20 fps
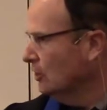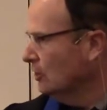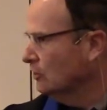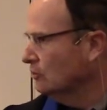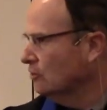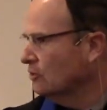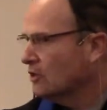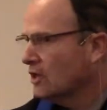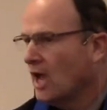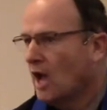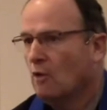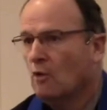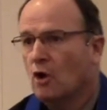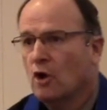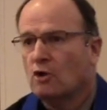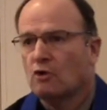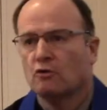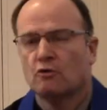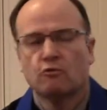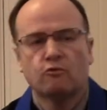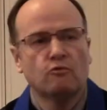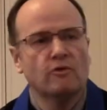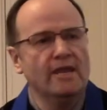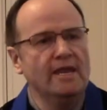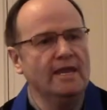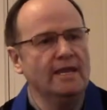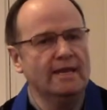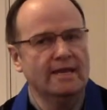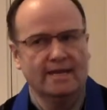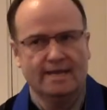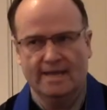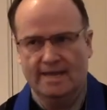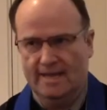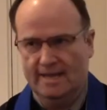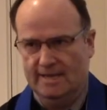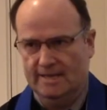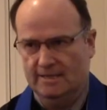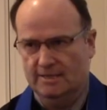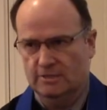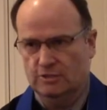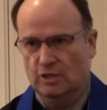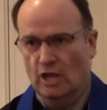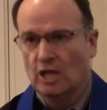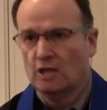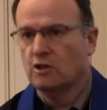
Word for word: Look how green it is.